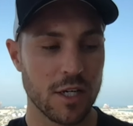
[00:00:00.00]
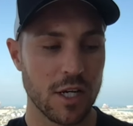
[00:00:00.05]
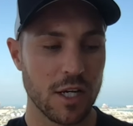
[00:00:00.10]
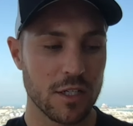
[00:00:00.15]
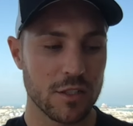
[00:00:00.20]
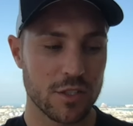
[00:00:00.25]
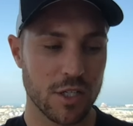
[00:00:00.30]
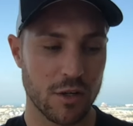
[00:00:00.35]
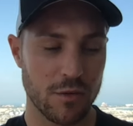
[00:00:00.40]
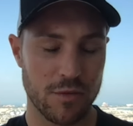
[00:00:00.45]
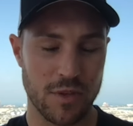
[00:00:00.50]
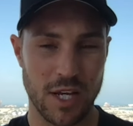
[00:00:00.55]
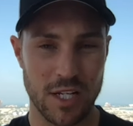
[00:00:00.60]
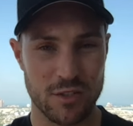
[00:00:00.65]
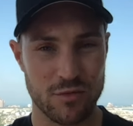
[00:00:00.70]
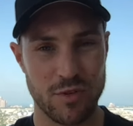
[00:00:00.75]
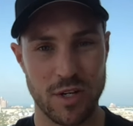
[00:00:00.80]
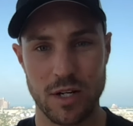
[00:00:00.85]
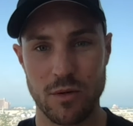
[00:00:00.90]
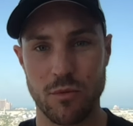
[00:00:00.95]
So
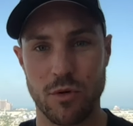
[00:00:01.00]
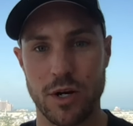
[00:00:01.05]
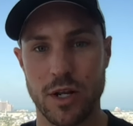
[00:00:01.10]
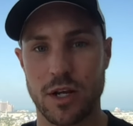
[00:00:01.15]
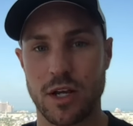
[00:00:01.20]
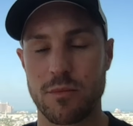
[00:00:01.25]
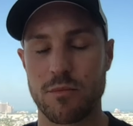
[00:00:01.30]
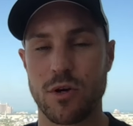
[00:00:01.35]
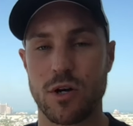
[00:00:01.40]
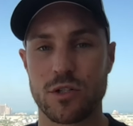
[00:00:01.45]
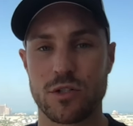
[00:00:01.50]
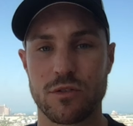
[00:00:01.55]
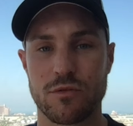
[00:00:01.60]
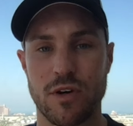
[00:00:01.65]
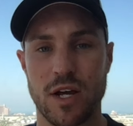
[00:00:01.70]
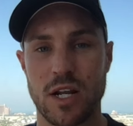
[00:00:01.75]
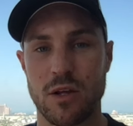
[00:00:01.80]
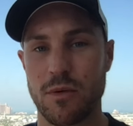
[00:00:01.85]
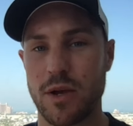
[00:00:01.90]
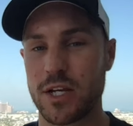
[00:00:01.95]
that's really what a commercial
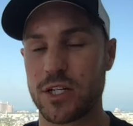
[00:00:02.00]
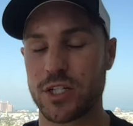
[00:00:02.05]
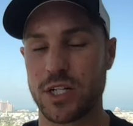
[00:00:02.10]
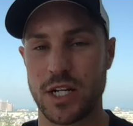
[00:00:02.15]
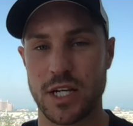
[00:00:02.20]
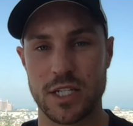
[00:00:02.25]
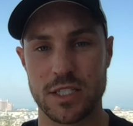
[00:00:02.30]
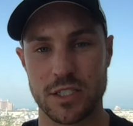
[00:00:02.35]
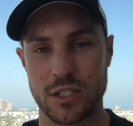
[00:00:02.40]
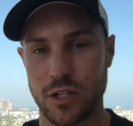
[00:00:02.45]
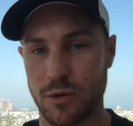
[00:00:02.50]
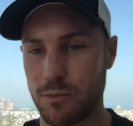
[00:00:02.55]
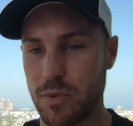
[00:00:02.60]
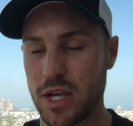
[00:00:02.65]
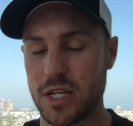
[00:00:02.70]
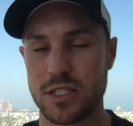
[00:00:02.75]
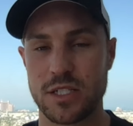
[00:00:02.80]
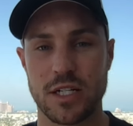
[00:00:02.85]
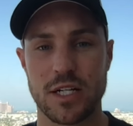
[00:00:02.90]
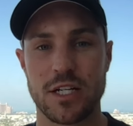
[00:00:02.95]
valuation is. You're
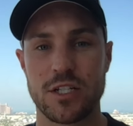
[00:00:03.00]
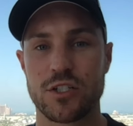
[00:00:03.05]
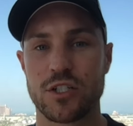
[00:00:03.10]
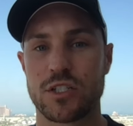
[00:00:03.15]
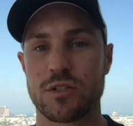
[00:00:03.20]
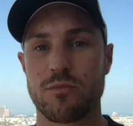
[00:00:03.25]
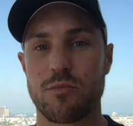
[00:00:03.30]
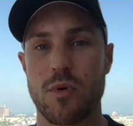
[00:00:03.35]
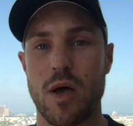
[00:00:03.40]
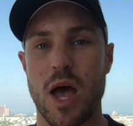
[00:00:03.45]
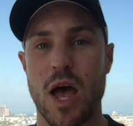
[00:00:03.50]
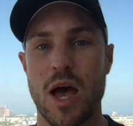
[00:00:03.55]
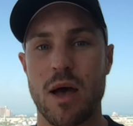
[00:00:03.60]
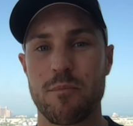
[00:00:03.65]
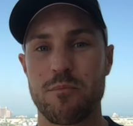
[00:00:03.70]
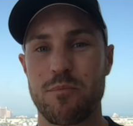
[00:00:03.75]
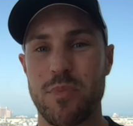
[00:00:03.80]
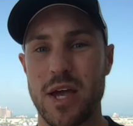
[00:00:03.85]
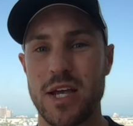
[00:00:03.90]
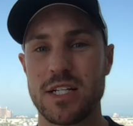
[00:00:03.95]
basically just
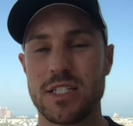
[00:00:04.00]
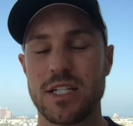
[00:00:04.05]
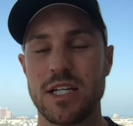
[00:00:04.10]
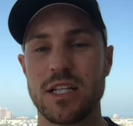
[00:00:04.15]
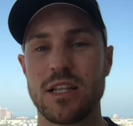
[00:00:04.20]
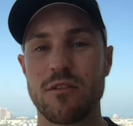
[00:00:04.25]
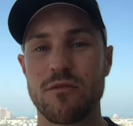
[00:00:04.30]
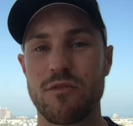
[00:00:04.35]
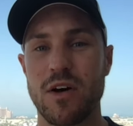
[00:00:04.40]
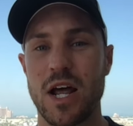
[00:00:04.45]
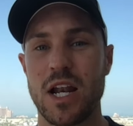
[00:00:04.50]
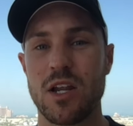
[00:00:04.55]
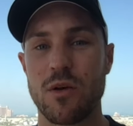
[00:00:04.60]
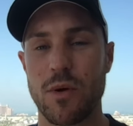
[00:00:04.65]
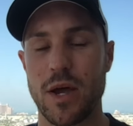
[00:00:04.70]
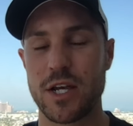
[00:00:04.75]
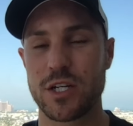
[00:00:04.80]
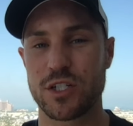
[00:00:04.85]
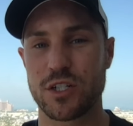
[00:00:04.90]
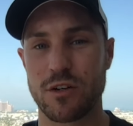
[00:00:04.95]
basing the
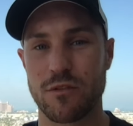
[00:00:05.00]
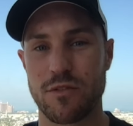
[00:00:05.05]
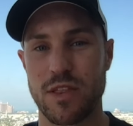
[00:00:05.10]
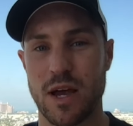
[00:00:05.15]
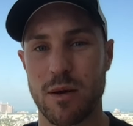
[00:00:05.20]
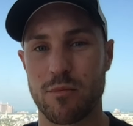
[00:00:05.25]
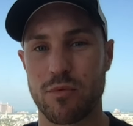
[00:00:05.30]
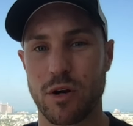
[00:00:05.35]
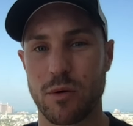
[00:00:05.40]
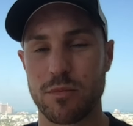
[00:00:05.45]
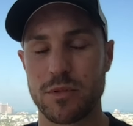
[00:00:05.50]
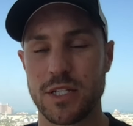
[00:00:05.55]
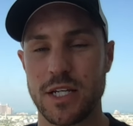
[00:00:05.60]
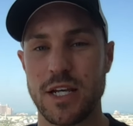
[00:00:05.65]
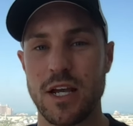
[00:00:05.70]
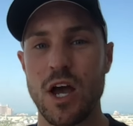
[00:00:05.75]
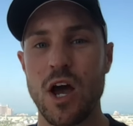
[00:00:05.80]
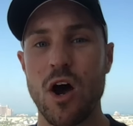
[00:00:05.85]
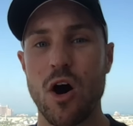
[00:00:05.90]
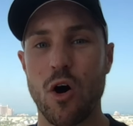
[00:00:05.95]
valuation of that property
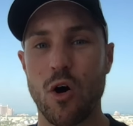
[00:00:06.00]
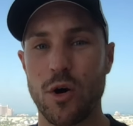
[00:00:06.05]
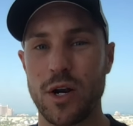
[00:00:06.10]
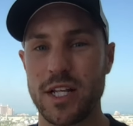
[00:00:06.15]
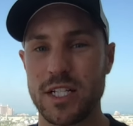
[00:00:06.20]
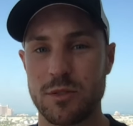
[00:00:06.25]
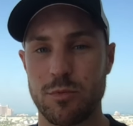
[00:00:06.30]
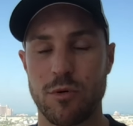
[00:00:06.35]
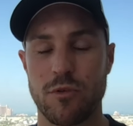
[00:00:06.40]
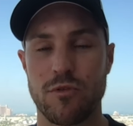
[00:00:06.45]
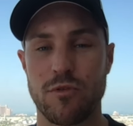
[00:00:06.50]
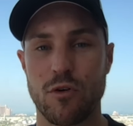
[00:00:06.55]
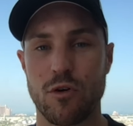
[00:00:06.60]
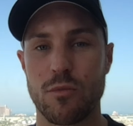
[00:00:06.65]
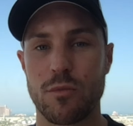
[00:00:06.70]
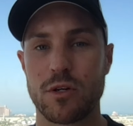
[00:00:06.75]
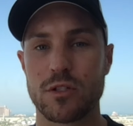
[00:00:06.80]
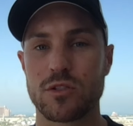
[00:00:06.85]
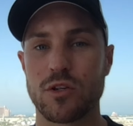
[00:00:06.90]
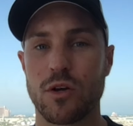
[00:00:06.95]
on its
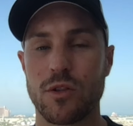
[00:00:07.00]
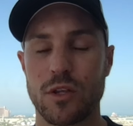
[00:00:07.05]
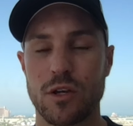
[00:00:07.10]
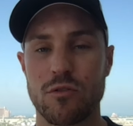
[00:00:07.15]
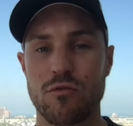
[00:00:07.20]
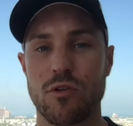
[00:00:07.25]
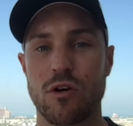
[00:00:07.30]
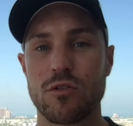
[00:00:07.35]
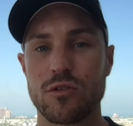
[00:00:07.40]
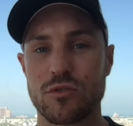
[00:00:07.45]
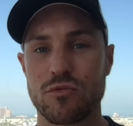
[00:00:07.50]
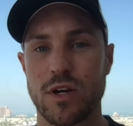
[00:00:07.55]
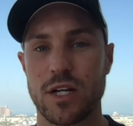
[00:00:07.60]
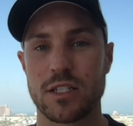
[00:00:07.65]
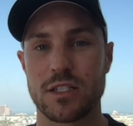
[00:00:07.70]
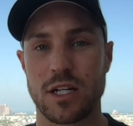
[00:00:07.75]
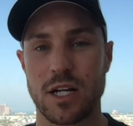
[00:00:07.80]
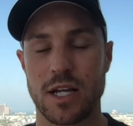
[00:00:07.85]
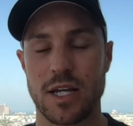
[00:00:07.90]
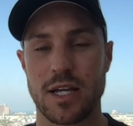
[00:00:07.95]
performance, on the gross
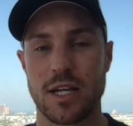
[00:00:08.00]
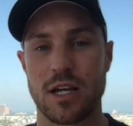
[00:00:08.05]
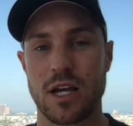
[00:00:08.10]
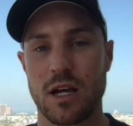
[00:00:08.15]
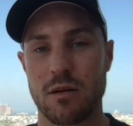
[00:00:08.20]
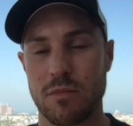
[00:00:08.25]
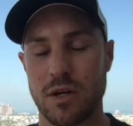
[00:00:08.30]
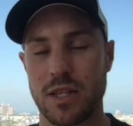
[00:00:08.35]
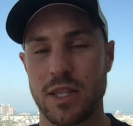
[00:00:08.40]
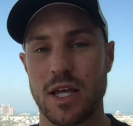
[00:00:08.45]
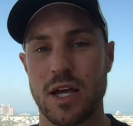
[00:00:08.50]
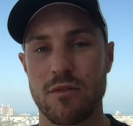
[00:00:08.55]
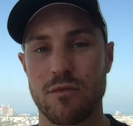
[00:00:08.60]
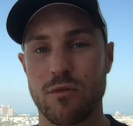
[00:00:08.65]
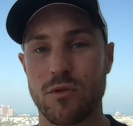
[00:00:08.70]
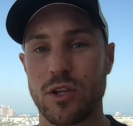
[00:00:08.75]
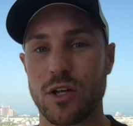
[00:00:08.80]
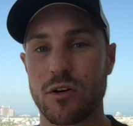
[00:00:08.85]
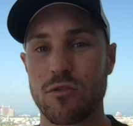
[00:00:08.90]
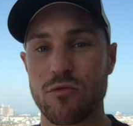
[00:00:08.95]
rental income, and
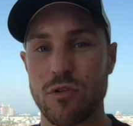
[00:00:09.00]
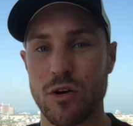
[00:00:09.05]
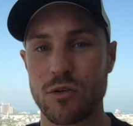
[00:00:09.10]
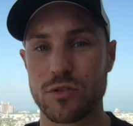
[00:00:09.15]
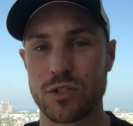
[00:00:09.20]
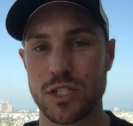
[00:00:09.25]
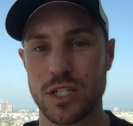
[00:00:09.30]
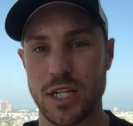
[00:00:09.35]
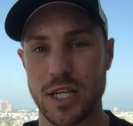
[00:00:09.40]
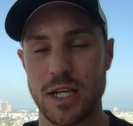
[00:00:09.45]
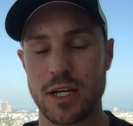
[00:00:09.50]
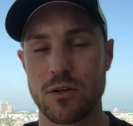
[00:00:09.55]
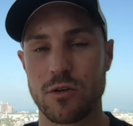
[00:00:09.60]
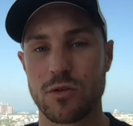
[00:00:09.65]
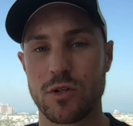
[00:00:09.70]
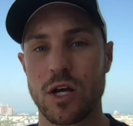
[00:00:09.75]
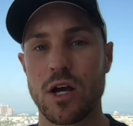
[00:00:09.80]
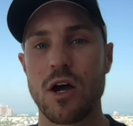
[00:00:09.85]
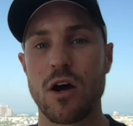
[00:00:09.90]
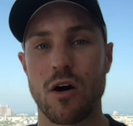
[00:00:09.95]
therefore the gross
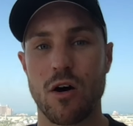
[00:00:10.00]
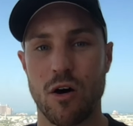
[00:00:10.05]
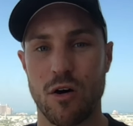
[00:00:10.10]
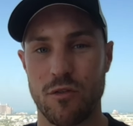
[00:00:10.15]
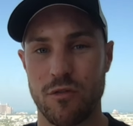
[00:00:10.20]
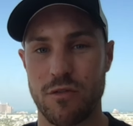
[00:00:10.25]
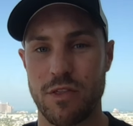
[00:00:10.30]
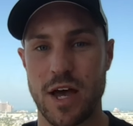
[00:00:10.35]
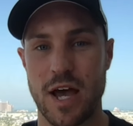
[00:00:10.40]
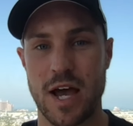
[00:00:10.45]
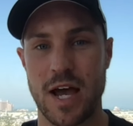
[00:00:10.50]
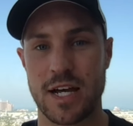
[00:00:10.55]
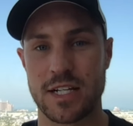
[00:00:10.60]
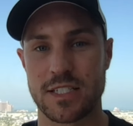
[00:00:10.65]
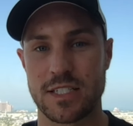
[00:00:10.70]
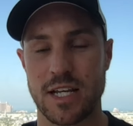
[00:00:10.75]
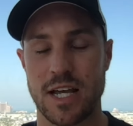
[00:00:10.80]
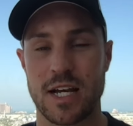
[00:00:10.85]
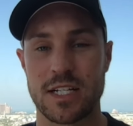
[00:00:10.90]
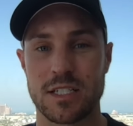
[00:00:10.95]
yield of that
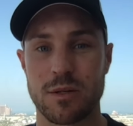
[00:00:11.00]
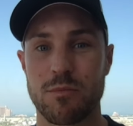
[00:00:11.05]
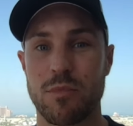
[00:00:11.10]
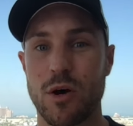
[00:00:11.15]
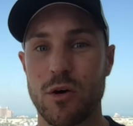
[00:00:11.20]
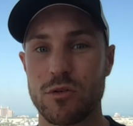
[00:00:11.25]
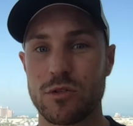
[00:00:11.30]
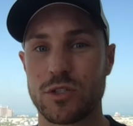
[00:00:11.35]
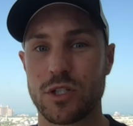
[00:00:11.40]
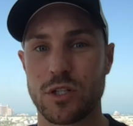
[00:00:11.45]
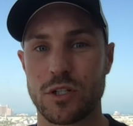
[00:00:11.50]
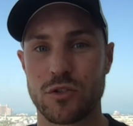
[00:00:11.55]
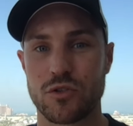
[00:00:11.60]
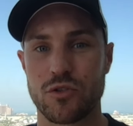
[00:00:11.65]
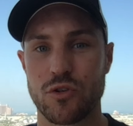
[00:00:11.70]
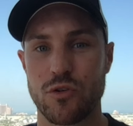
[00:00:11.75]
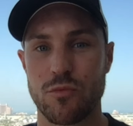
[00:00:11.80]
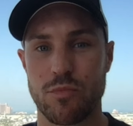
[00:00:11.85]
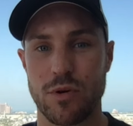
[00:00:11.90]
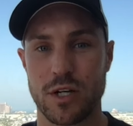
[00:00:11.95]
asset, as opposed to the
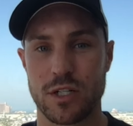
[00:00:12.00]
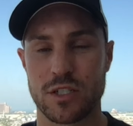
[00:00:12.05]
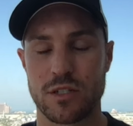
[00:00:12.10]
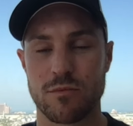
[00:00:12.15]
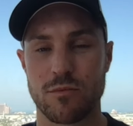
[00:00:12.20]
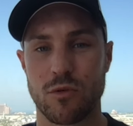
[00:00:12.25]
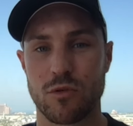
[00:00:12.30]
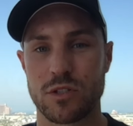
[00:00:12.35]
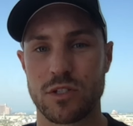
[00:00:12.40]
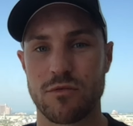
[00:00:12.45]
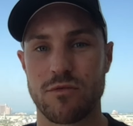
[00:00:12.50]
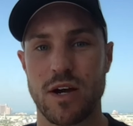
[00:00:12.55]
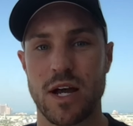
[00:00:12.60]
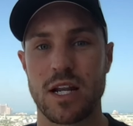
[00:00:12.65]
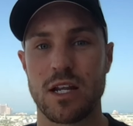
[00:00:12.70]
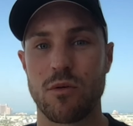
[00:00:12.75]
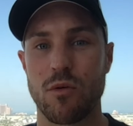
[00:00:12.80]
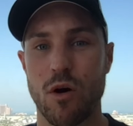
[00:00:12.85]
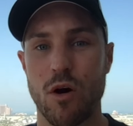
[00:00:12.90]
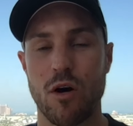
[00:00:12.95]
true bricks and mortar
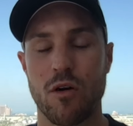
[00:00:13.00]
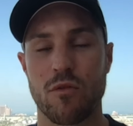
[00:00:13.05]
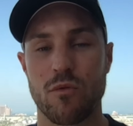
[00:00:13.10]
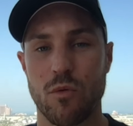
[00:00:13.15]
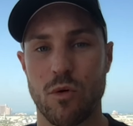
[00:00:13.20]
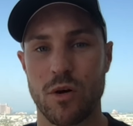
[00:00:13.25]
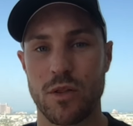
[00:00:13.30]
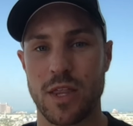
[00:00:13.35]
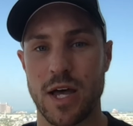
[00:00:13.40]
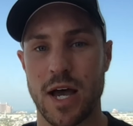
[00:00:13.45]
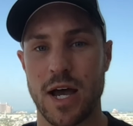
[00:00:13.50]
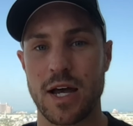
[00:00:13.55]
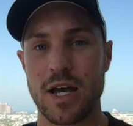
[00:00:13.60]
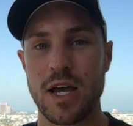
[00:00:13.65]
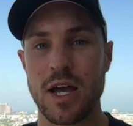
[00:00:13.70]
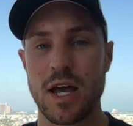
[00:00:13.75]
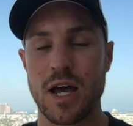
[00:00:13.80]
value of what that